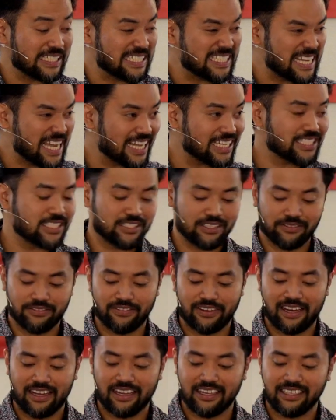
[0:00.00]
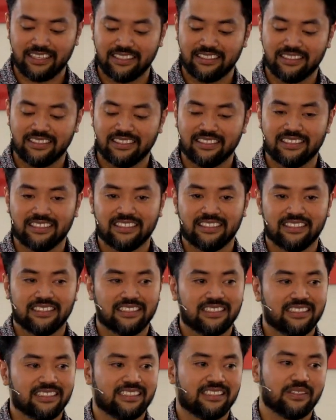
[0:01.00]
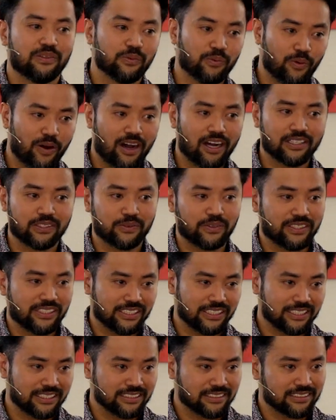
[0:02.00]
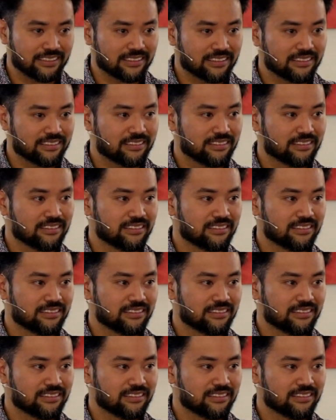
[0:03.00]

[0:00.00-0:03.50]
testify. You walked with Jesus